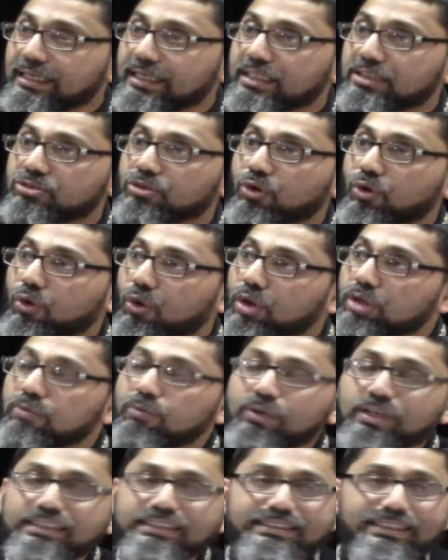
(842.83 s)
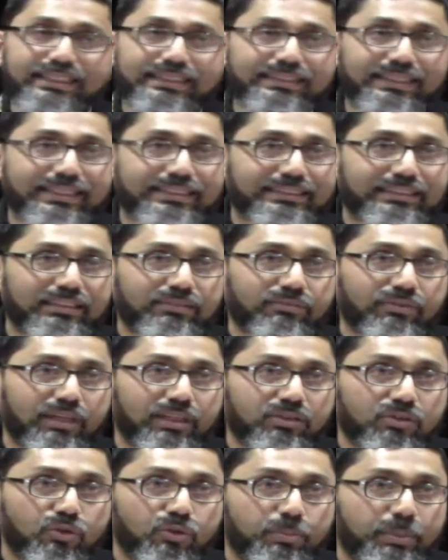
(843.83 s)
is always connected with
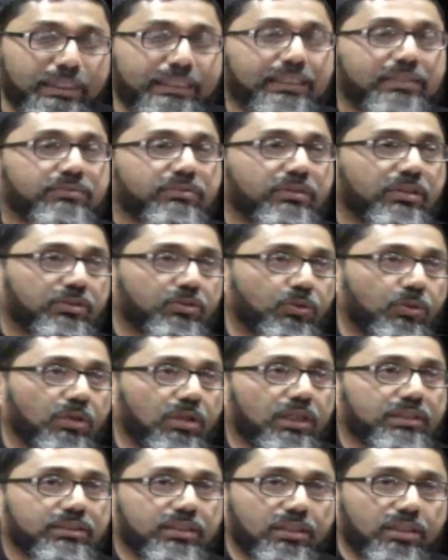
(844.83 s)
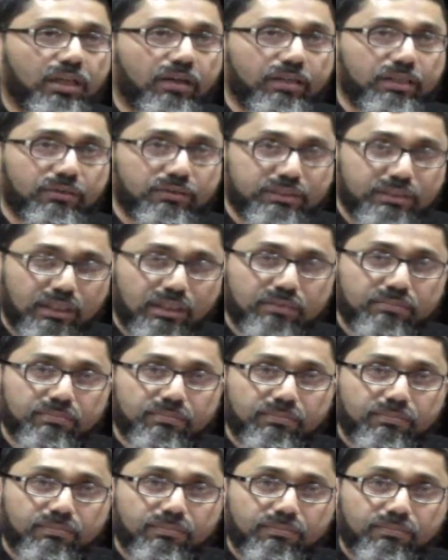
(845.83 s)
obedience with Rasulullah sallallahu alayhi wa
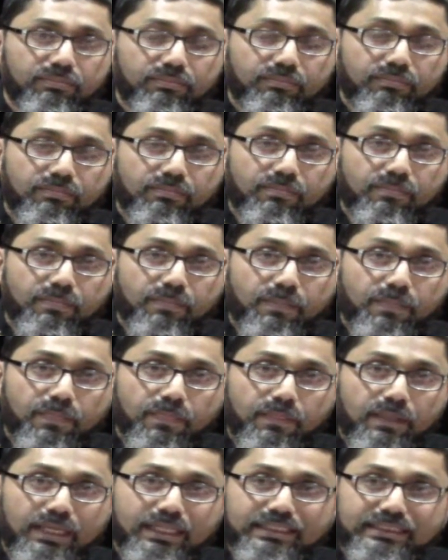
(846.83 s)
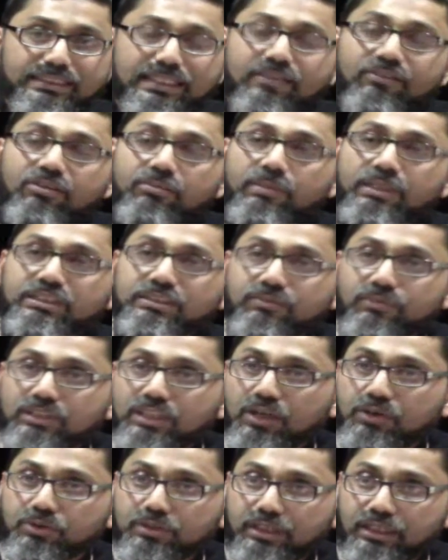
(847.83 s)
It is never mentioned
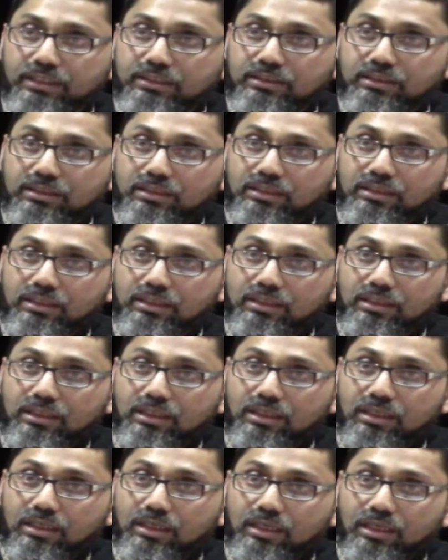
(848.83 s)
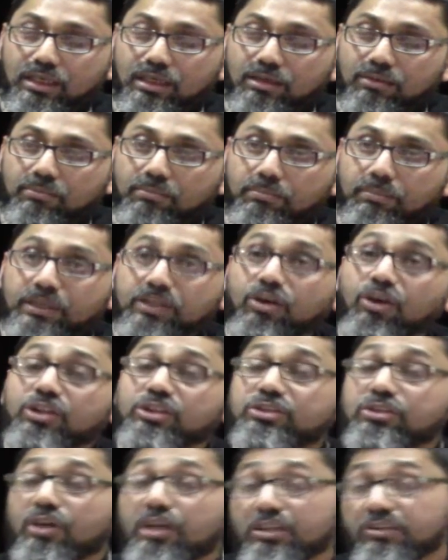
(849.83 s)
without that. But
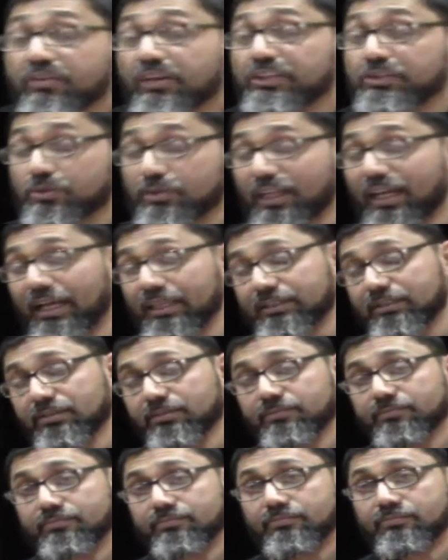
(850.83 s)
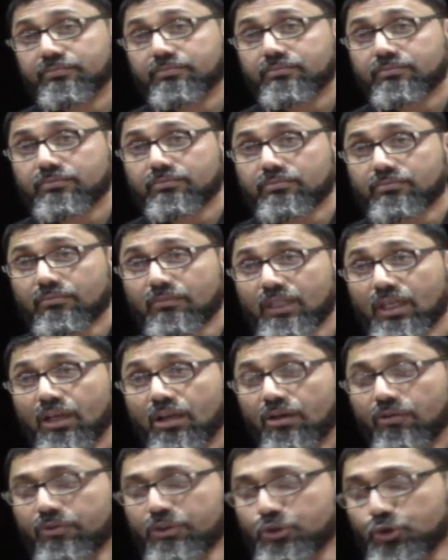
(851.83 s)
on contrary to that,
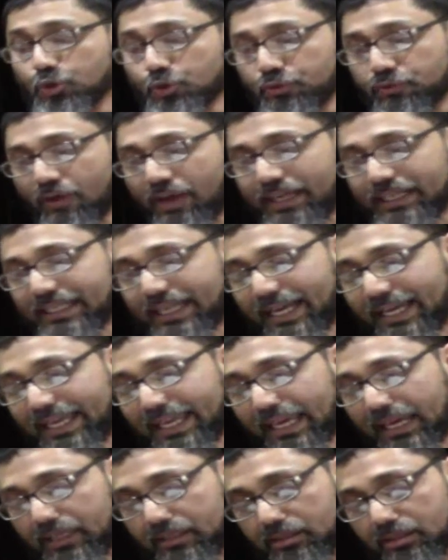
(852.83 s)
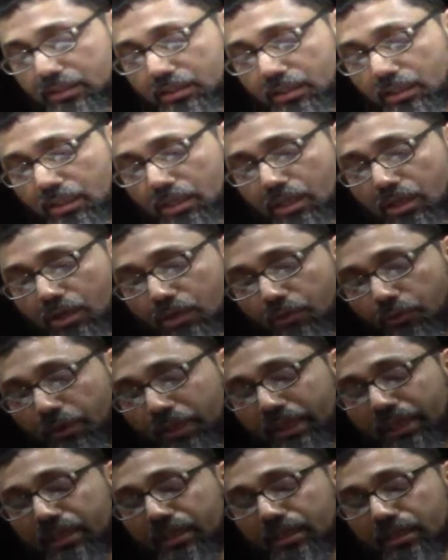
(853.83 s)
we do find ayat
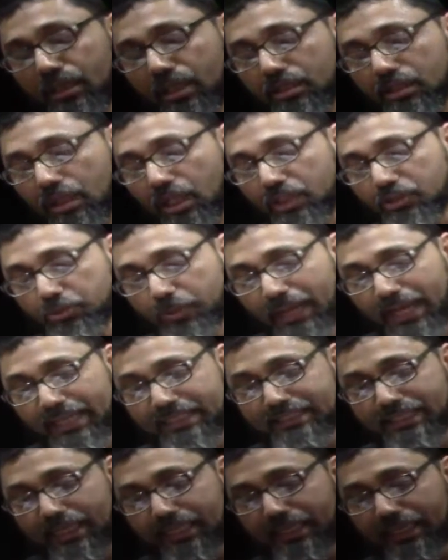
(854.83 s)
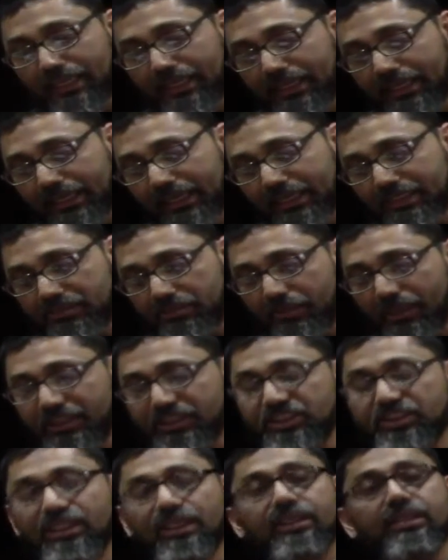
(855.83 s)
where Allah subhanahu wa ta'ala has
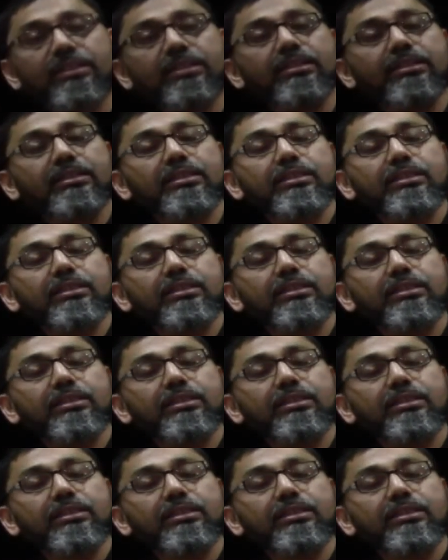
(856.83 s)
mentioned